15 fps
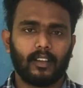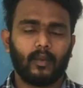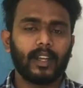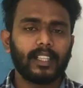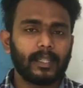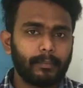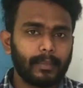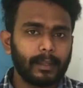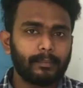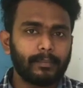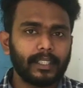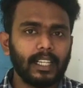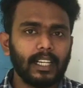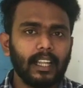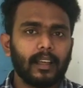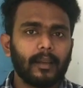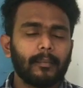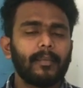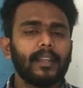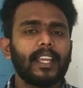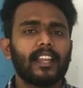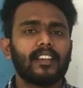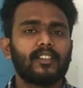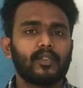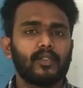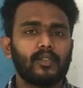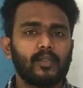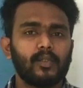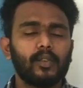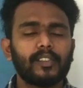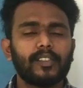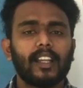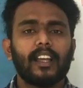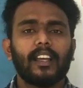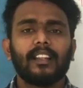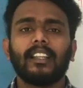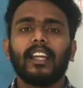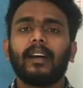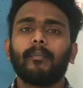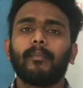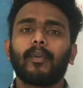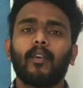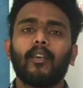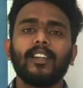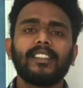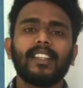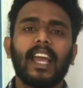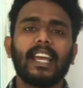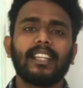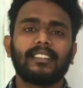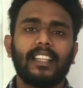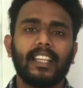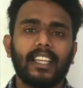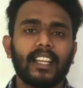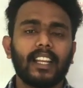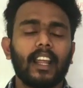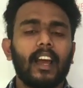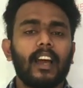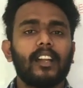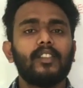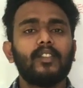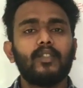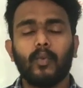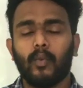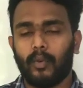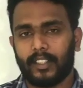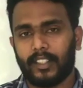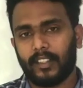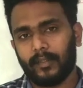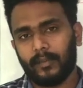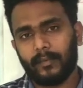Why the people began to use the bronze as their tools?